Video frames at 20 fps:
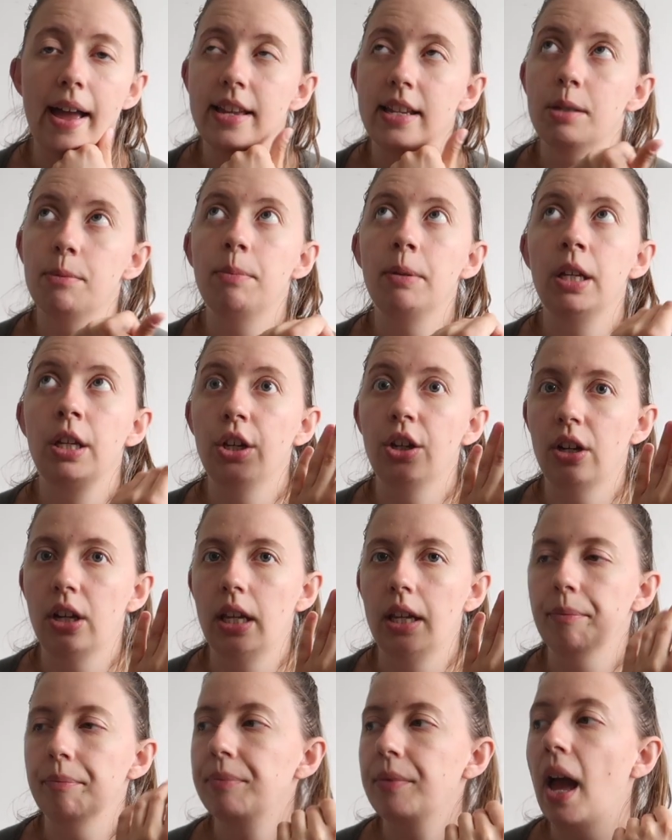It's been
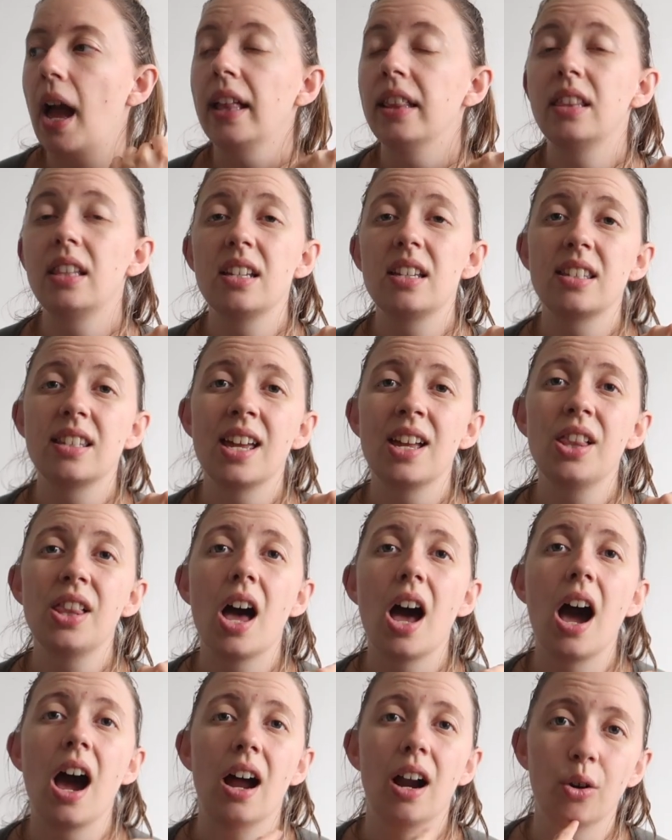great. And they
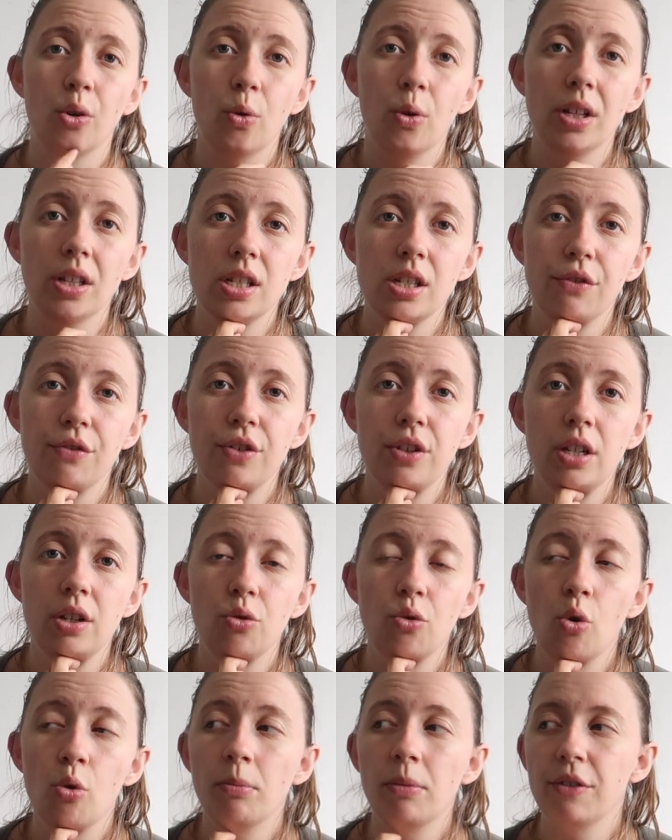still are going to
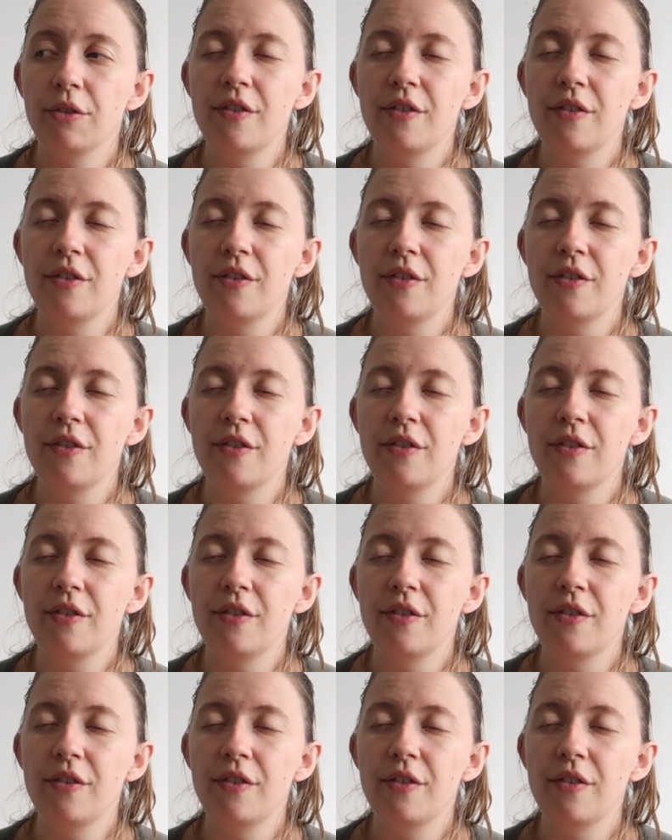free roam.